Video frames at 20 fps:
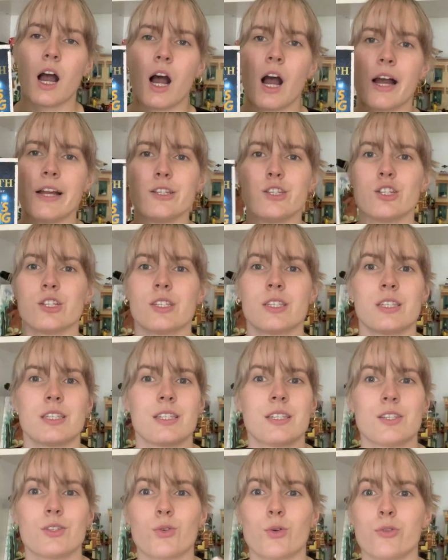I
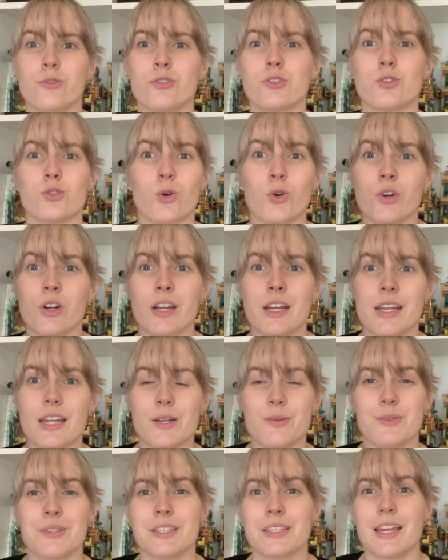just sort of saw it.
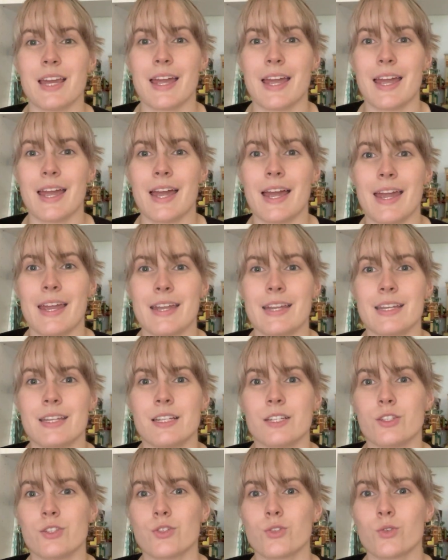It was there
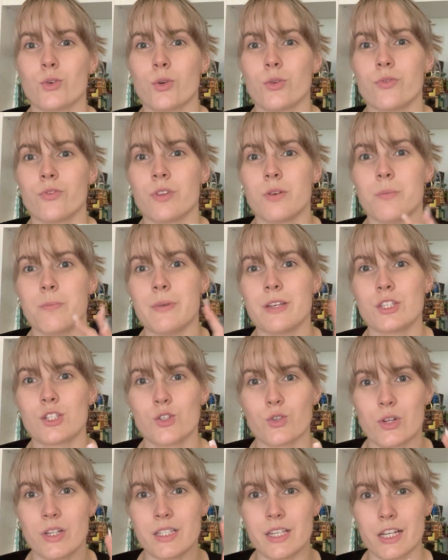in sort of the
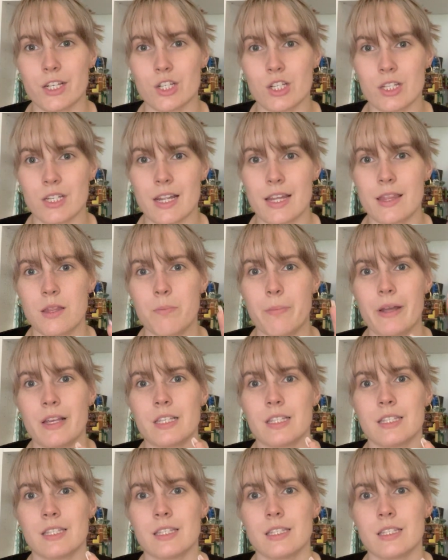mystery section in the
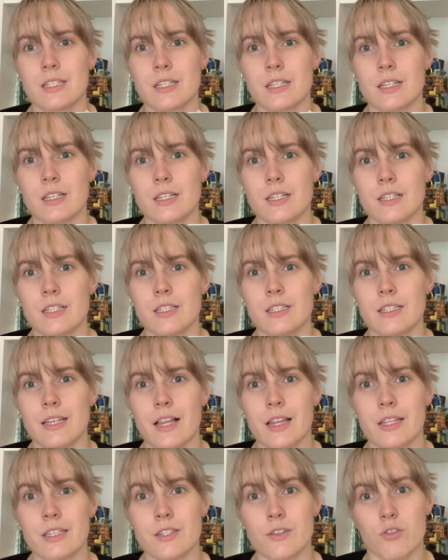best
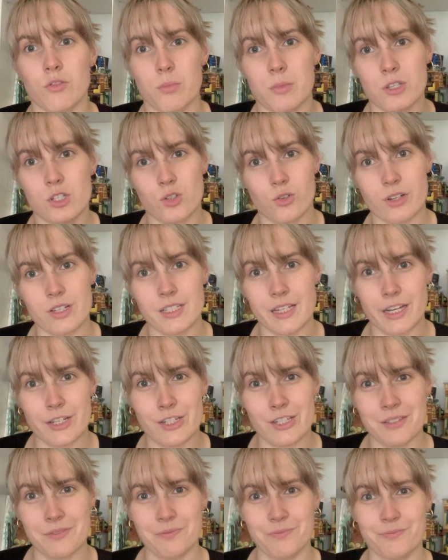sellers in the mystery
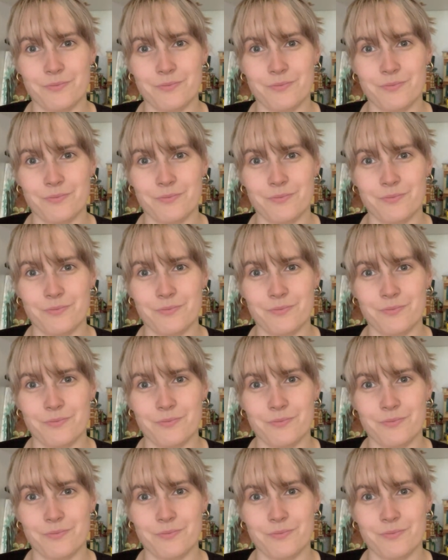section.